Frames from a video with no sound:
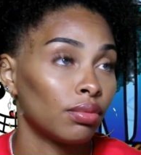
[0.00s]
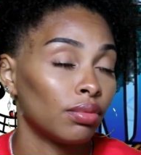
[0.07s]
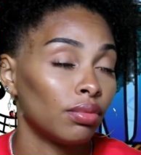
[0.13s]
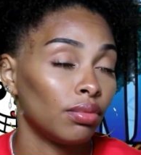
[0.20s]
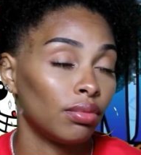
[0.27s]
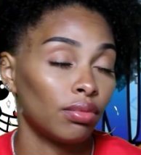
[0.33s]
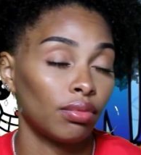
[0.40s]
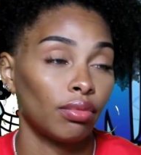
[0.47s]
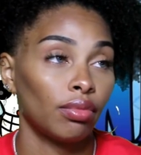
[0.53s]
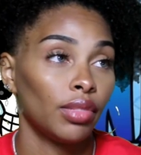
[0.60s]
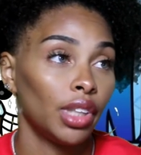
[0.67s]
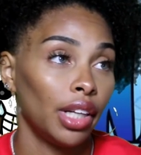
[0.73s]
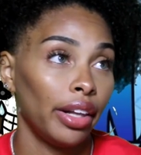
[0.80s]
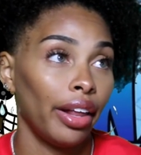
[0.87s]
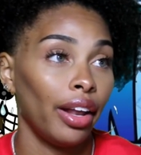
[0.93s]

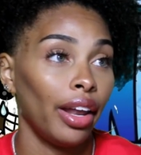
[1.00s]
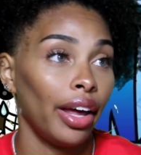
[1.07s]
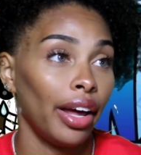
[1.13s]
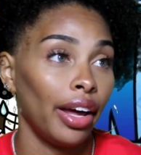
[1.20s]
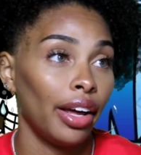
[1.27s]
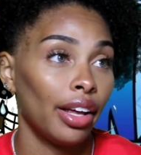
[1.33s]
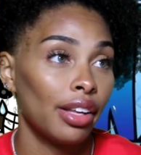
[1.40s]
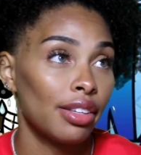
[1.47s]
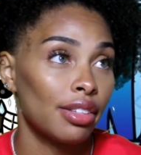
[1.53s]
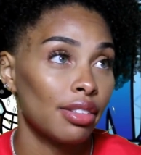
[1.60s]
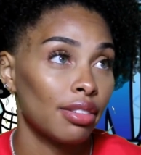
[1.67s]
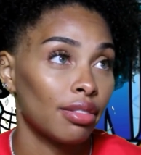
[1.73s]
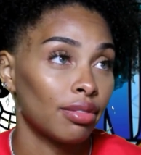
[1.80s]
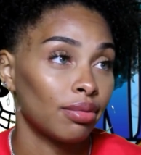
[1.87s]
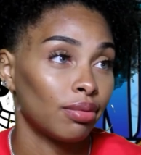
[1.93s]
The lies
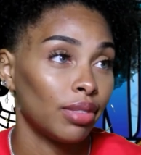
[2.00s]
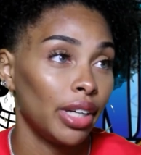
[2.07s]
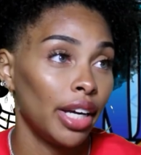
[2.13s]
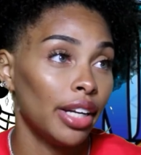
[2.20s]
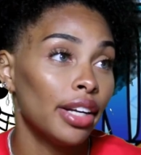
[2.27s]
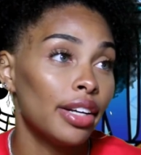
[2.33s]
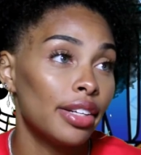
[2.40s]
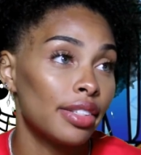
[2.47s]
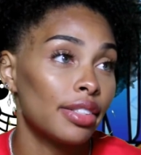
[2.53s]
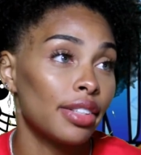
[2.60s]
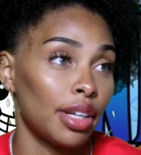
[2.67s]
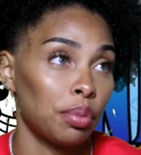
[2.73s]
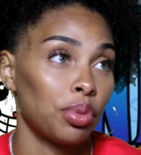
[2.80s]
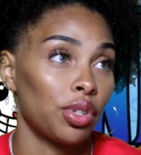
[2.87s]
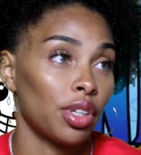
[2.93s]
and the
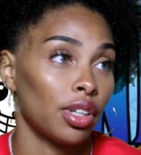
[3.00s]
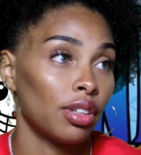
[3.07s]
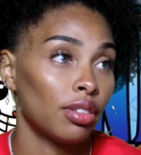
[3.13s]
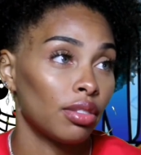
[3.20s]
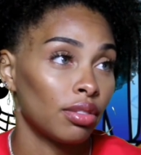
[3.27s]
deception.